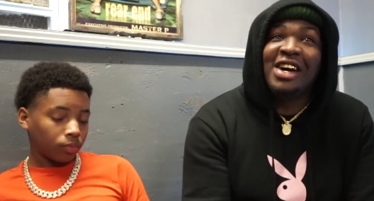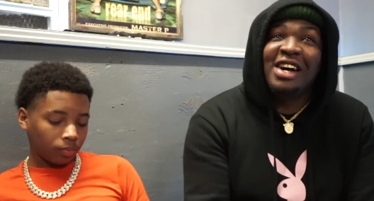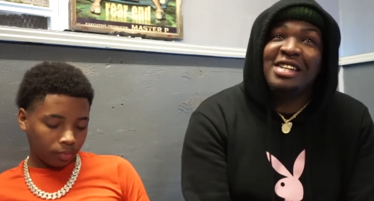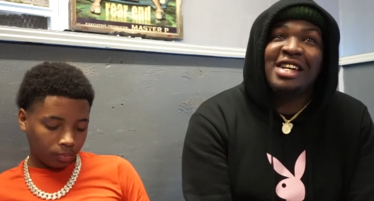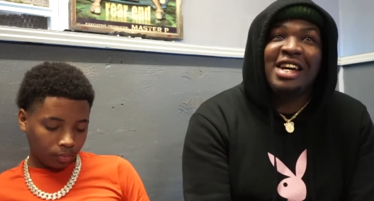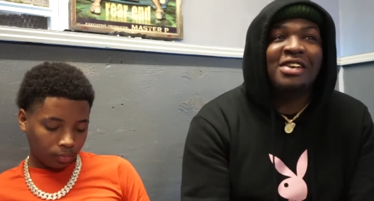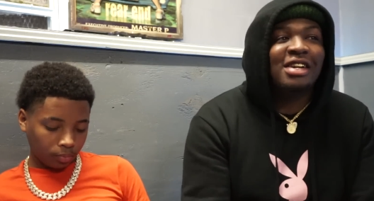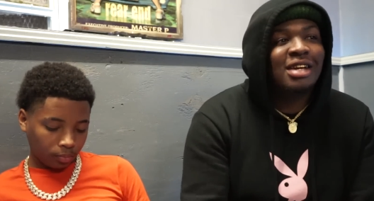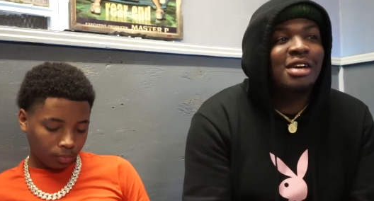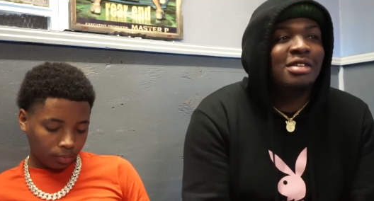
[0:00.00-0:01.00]
Speaker 1: you know what I'm saying?
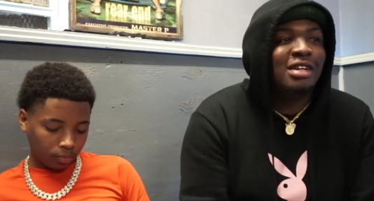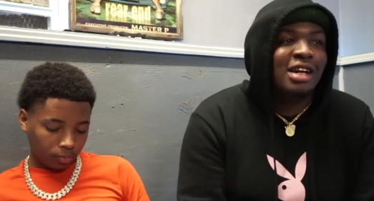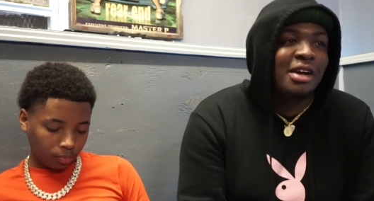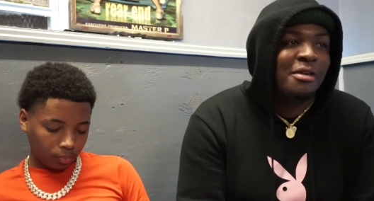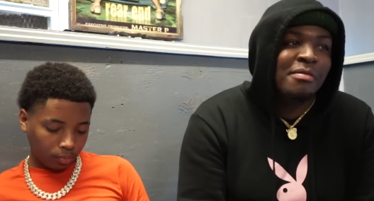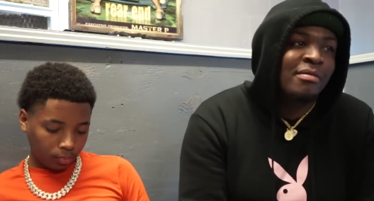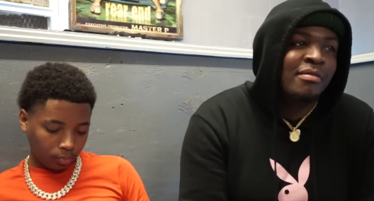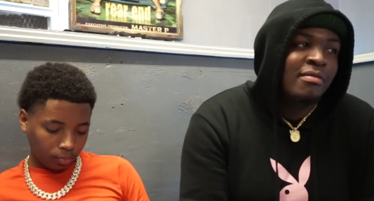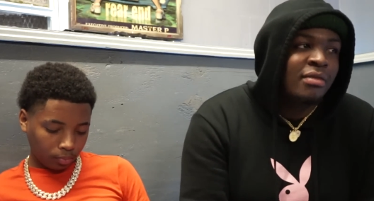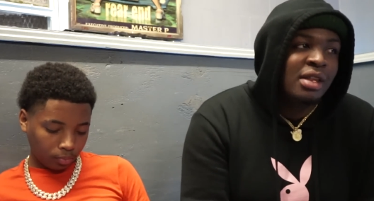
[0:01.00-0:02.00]
That type of shit. Like
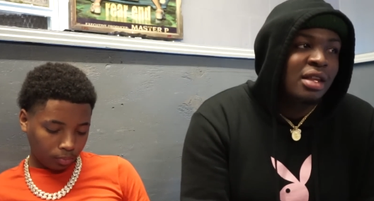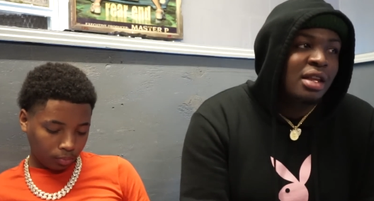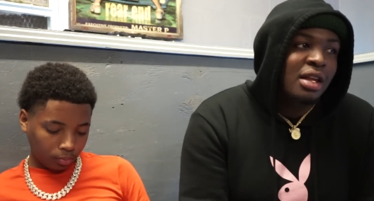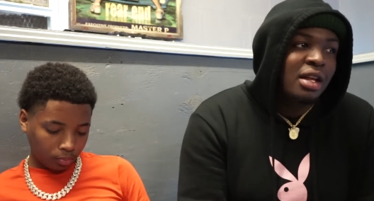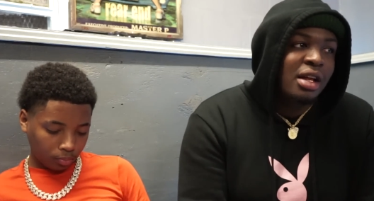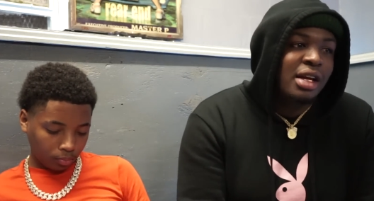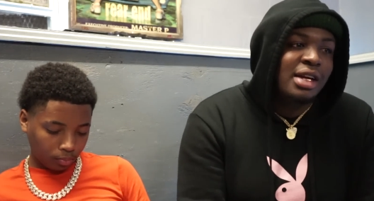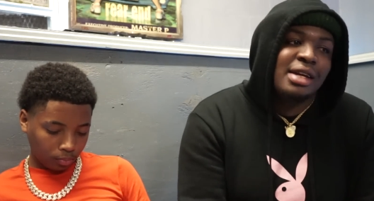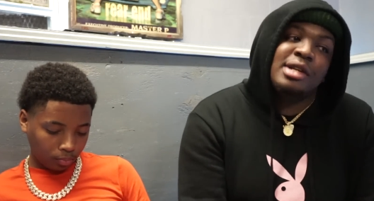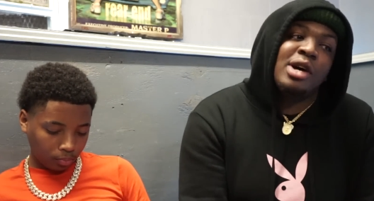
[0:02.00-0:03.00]

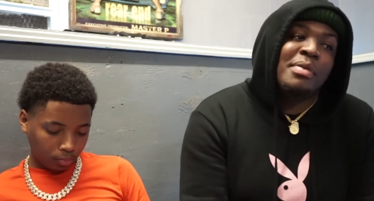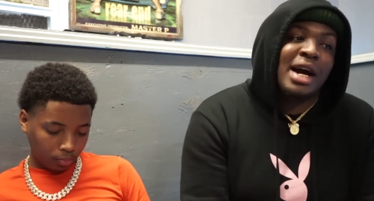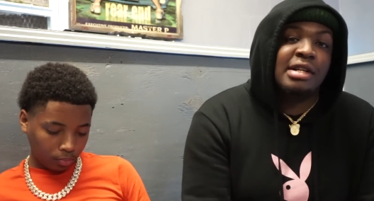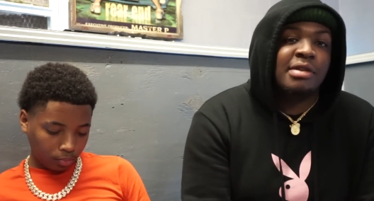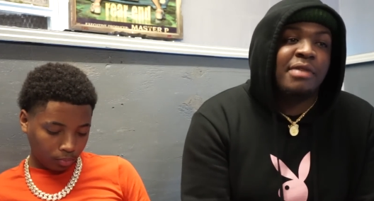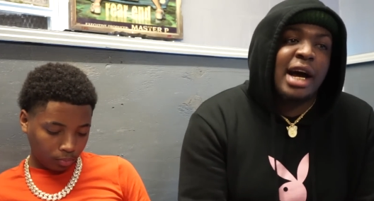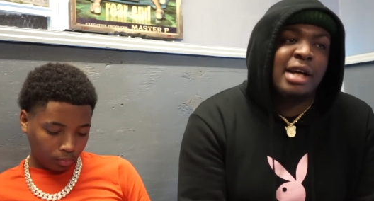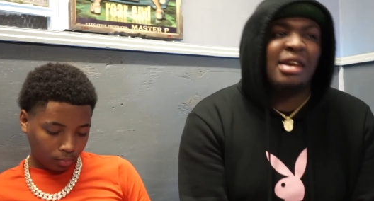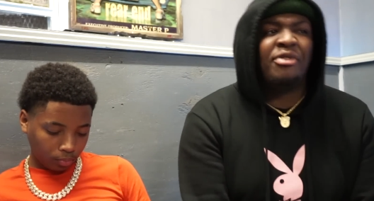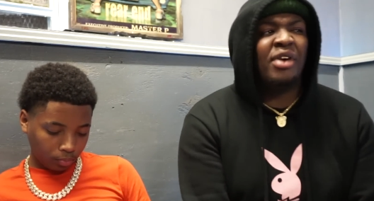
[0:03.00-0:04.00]
it, it taught me how to
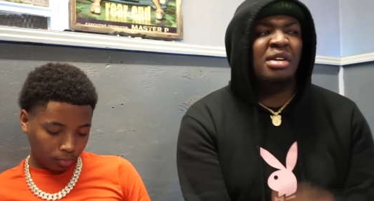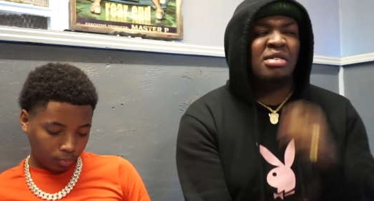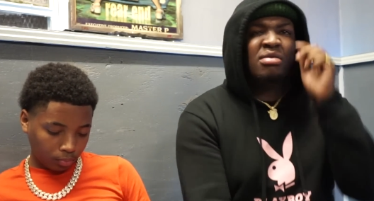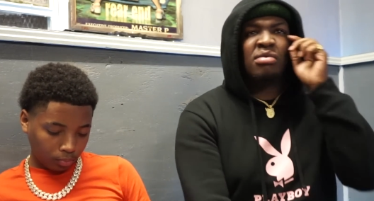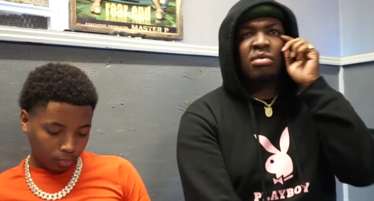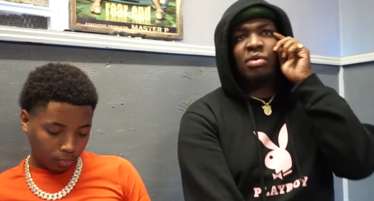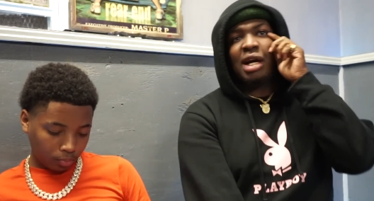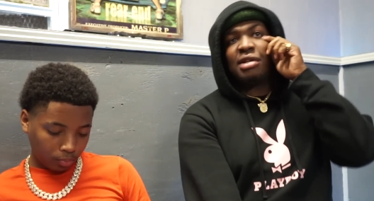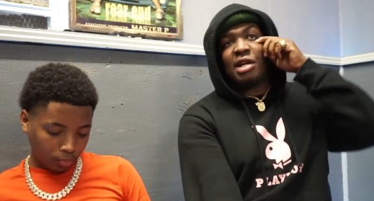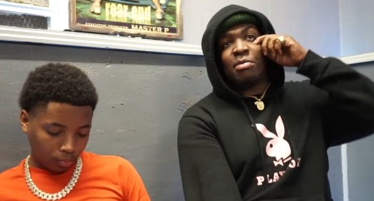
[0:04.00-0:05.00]
survive. At first,
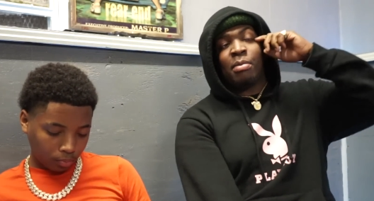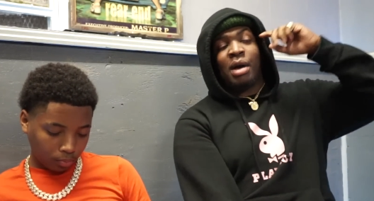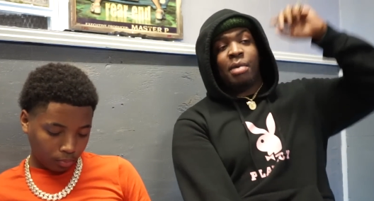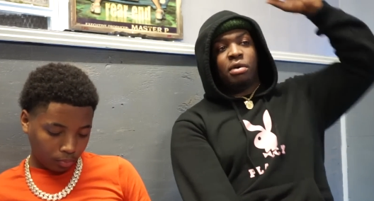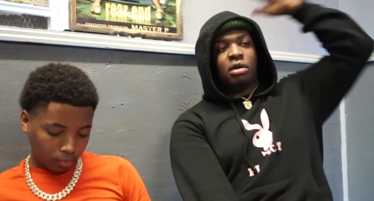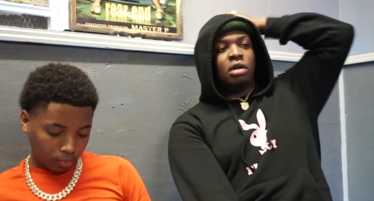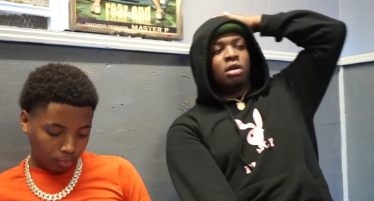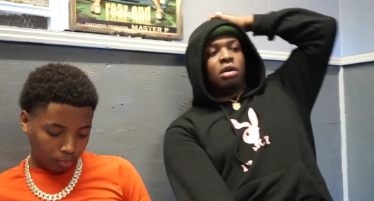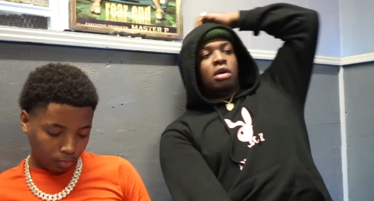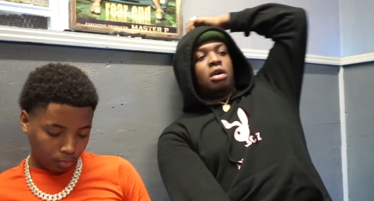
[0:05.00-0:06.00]
when I was staying with my mama.
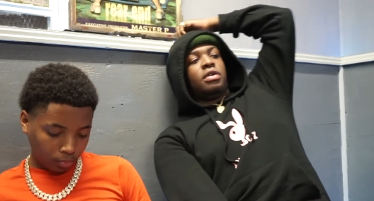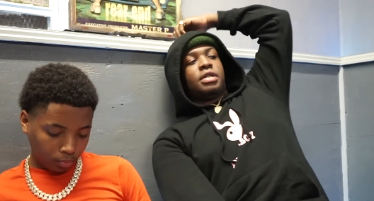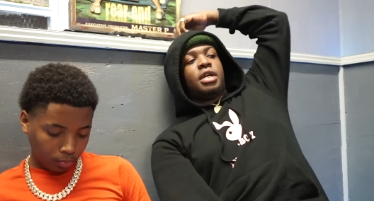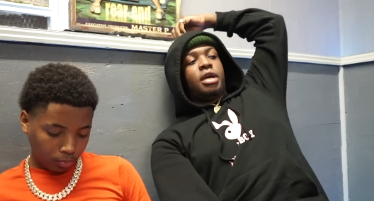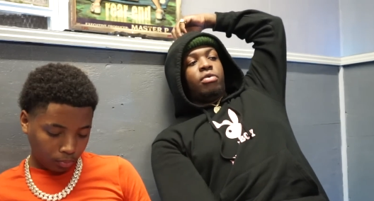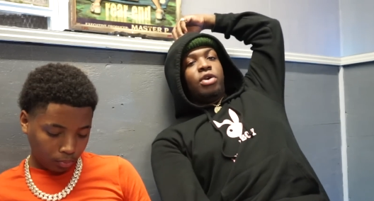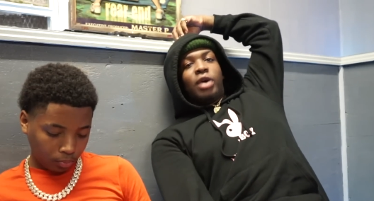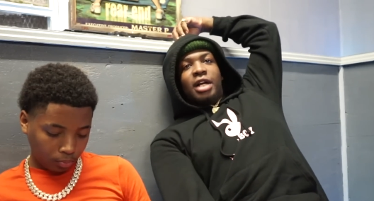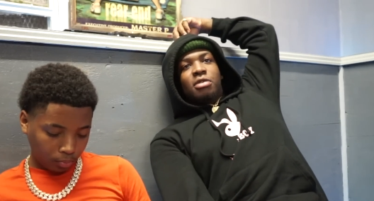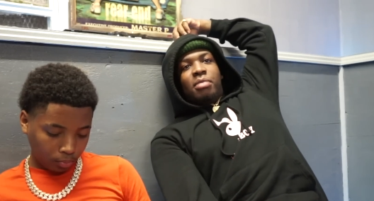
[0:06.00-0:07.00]
You know what I'm saying? When
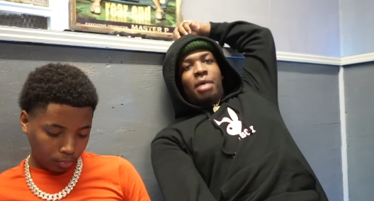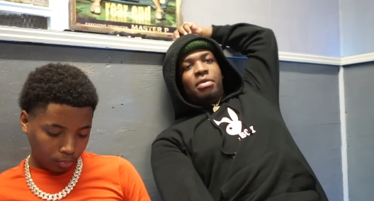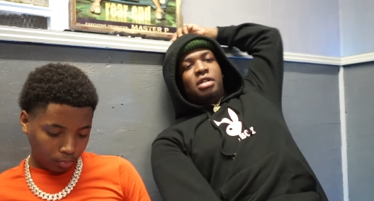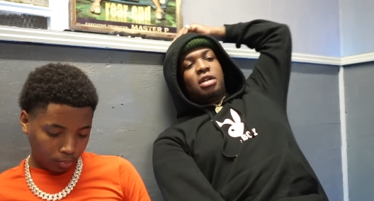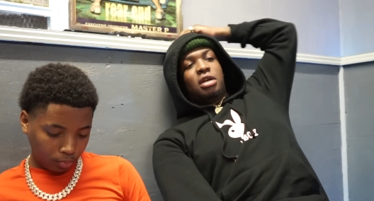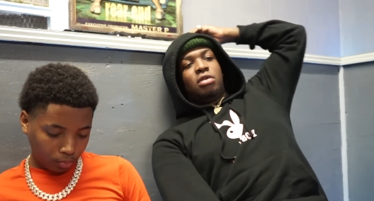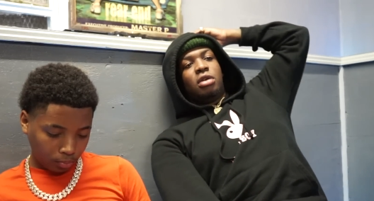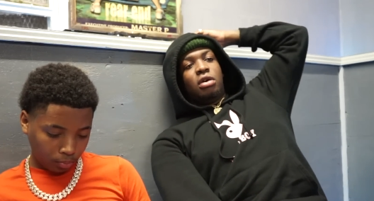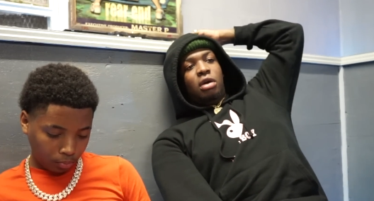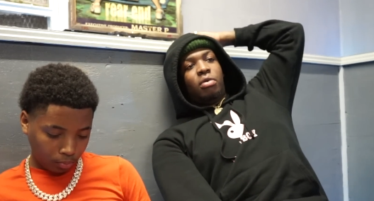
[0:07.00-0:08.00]
you got your money, shit,
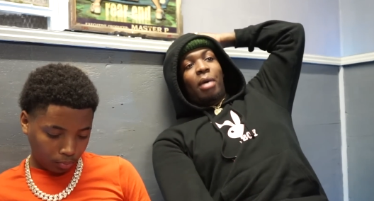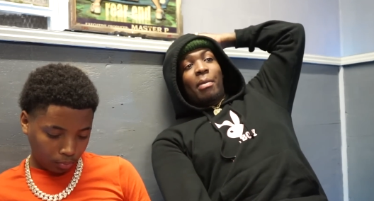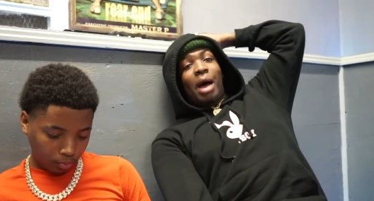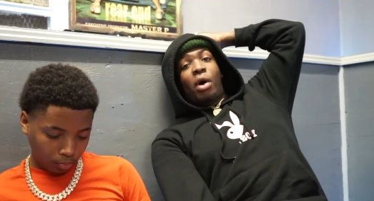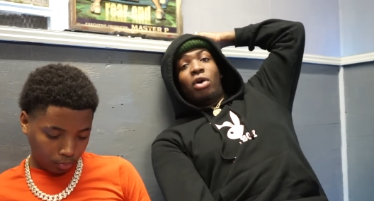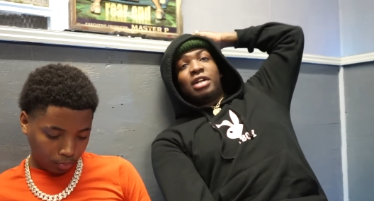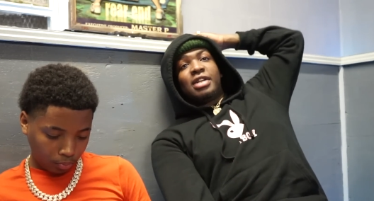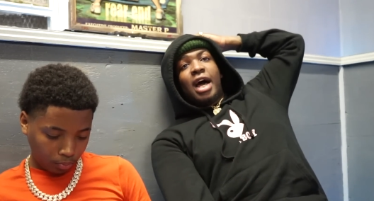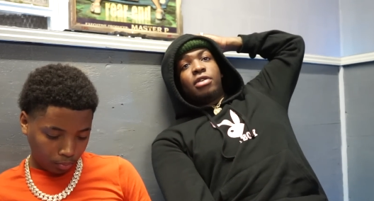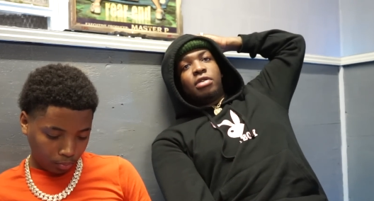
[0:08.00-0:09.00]
you know, my mama all
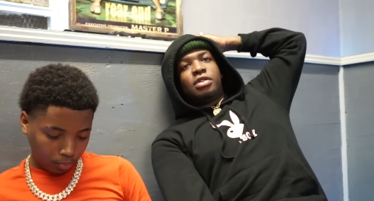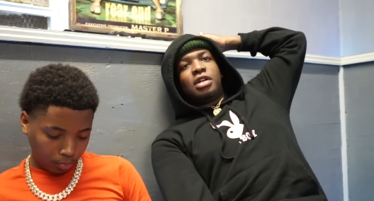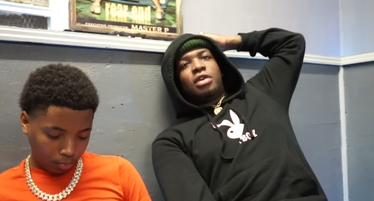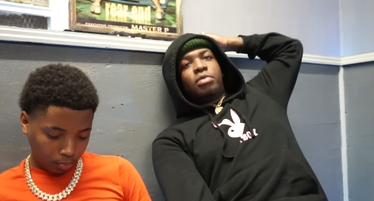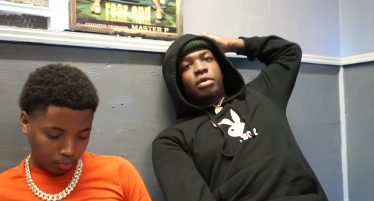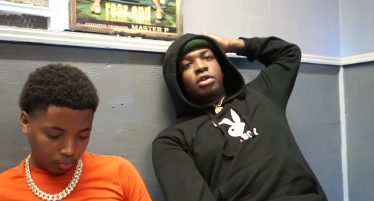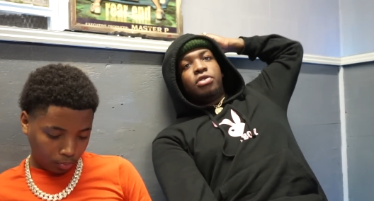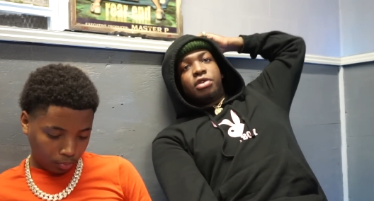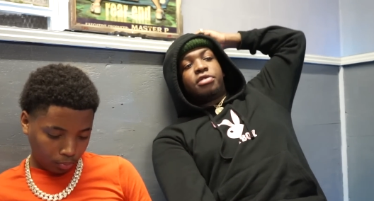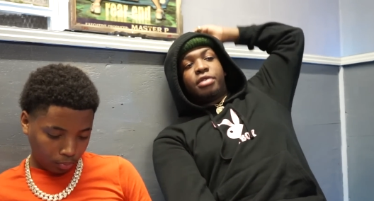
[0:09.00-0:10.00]
the time, you know, she on
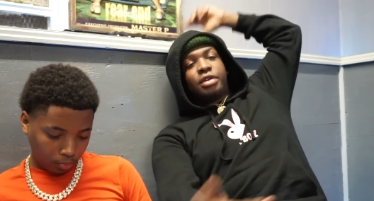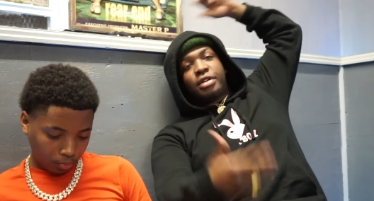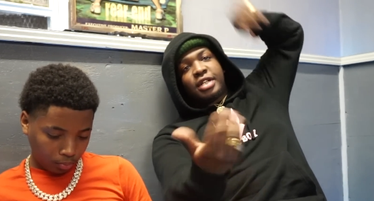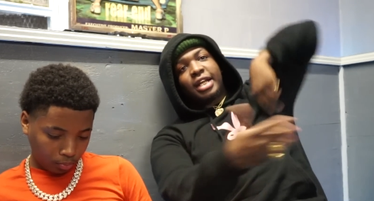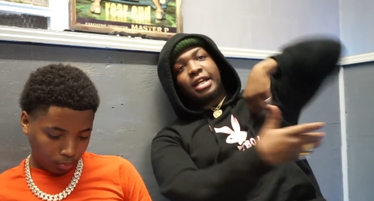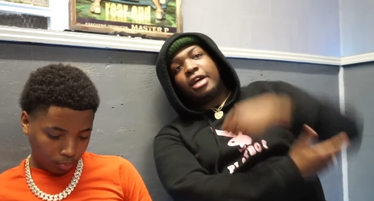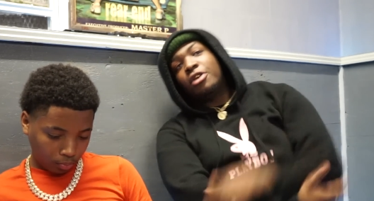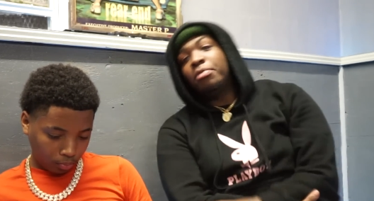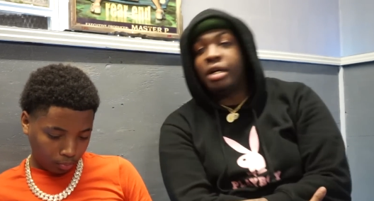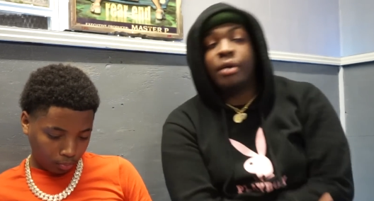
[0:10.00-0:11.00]
nursery and take care
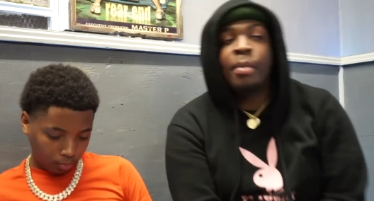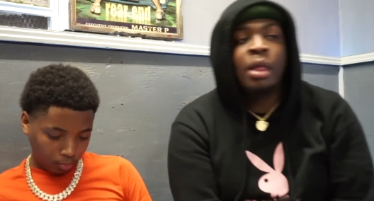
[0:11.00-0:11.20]
of you, but